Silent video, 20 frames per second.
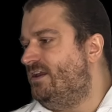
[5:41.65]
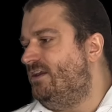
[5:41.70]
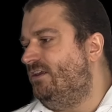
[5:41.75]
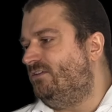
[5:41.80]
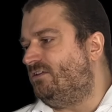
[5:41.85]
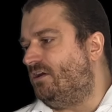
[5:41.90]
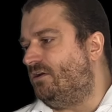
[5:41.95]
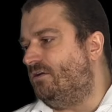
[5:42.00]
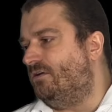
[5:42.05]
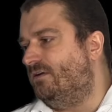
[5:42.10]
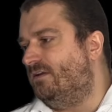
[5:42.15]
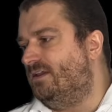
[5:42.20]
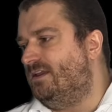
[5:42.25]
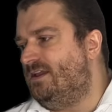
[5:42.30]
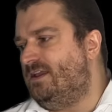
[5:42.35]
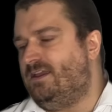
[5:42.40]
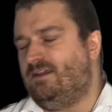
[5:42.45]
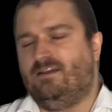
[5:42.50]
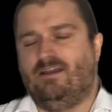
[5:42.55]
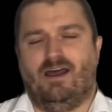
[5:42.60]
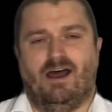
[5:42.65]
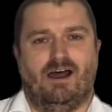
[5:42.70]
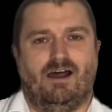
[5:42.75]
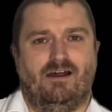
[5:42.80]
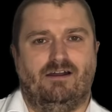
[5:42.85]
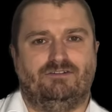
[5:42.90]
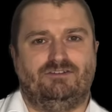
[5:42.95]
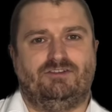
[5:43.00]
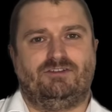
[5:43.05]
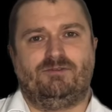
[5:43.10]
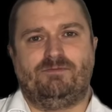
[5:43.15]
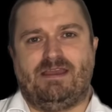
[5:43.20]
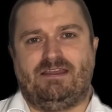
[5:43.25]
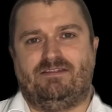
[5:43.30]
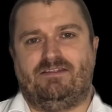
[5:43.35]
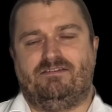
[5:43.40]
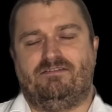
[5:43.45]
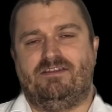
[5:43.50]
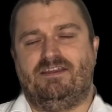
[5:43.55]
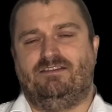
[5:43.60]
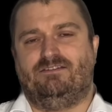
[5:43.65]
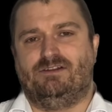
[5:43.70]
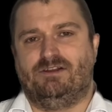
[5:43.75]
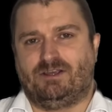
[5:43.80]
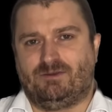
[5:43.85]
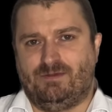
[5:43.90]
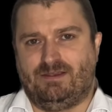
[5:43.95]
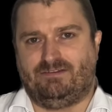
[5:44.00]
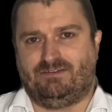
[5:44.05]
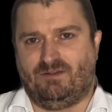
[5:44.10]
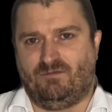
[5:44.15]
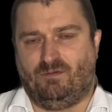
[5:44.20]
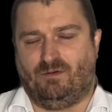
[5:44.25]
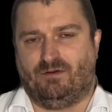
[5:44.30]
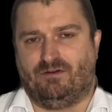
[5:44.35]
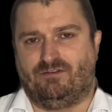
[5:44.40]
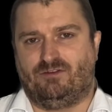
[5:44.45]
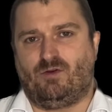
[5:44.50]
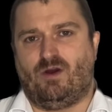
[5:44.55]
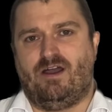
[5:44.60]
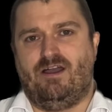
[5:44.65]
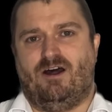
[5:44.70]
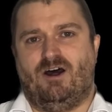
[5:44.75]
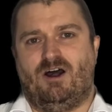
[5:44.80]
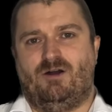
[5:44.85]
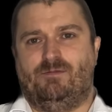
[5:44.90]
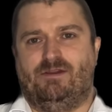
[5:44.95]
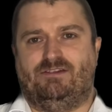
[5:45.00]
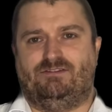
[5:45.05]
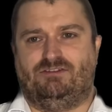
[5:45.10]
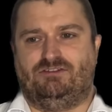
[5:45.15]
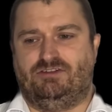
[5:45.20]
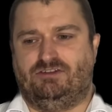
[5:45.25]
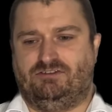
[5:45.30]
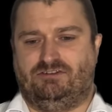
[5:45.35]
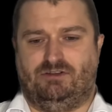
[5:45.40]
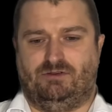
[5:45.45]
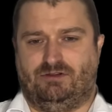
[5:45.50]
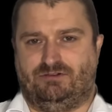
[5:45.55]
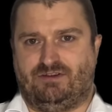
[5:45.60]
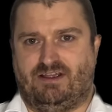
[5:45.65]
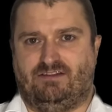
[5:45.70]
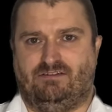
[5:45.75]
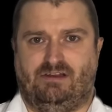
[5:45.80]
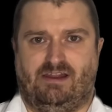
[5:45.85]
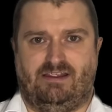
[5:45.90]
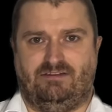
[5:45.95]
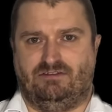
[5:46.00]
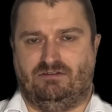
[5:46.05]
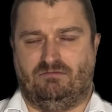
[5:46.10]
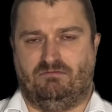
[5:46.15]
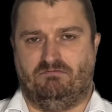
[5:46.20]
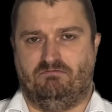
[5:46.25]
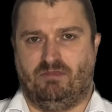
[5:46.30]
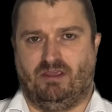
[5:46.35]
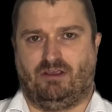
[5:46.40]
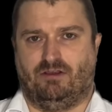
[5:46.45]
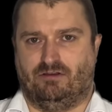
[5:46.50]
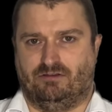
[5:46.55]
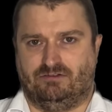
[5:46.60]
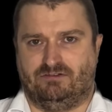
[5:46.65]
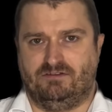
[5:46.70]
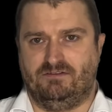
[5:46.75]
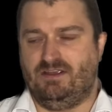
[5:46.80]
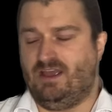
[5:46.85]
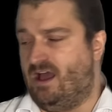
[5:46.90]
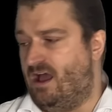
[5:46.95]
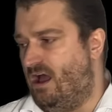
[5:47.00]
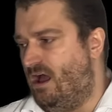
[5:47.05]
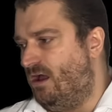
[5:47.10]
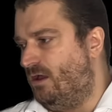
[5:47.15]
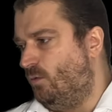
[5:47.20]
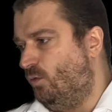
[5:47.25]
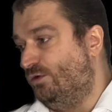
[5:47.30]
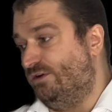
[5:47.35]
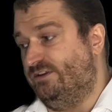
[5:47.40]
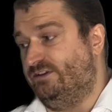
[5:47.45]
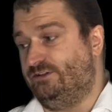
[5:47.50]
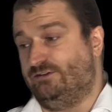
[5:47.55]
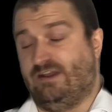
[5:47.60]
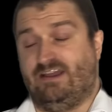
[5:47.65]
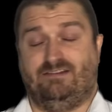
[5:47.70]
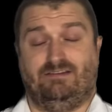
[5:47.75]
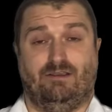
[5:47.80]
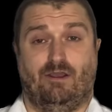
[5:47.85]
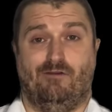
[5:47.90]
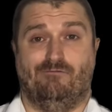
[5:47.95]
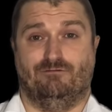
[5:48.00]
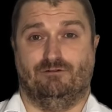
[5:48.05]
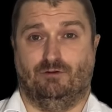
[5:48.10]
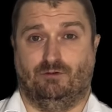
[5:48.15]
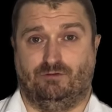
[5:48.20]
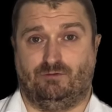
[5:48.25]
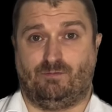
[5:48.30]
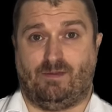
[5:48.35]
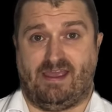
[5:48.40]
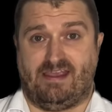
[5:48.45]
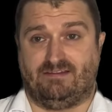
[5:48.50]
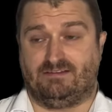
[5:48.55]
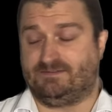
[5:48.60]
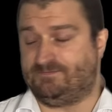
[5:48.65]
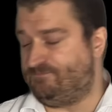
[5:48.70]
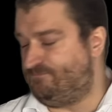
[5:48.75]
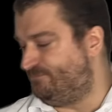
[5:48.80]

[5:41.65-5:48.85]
So just to make things look a bit simpler, it's quite harmless to just do a translation because we're integrating over all space.